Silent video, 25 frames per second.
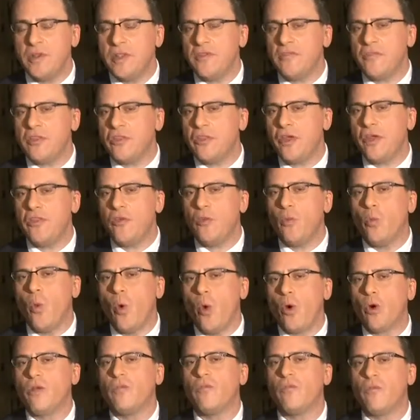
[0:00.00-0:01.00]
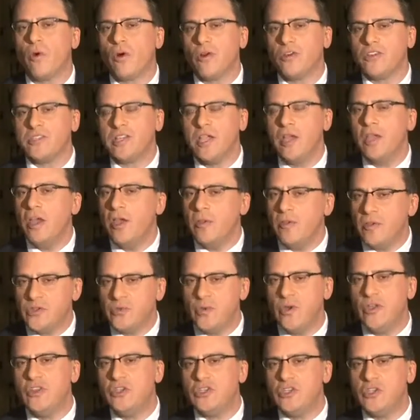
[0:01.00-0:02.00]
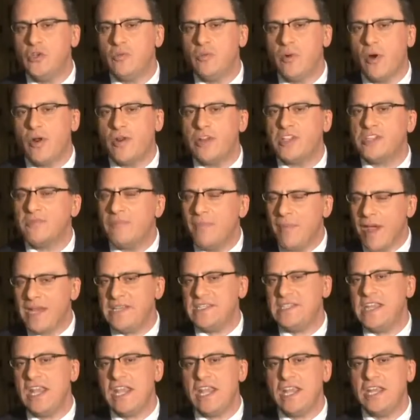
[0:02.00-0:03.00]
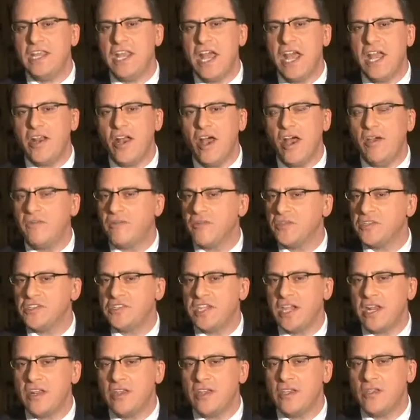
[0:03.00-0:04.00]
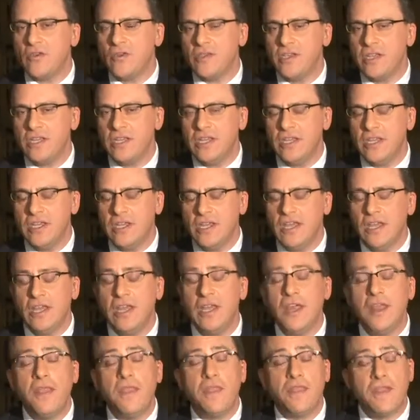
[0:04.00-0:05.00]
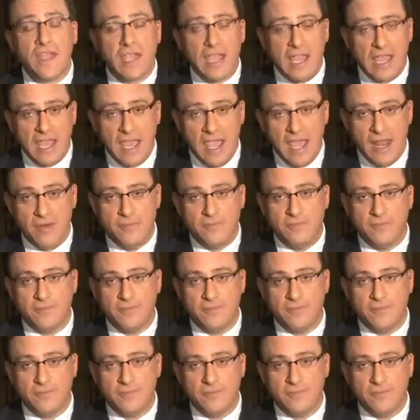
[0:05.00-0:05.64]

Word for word: And if you thought the war of words between the two parties might take a night off for the State of the Union, think again.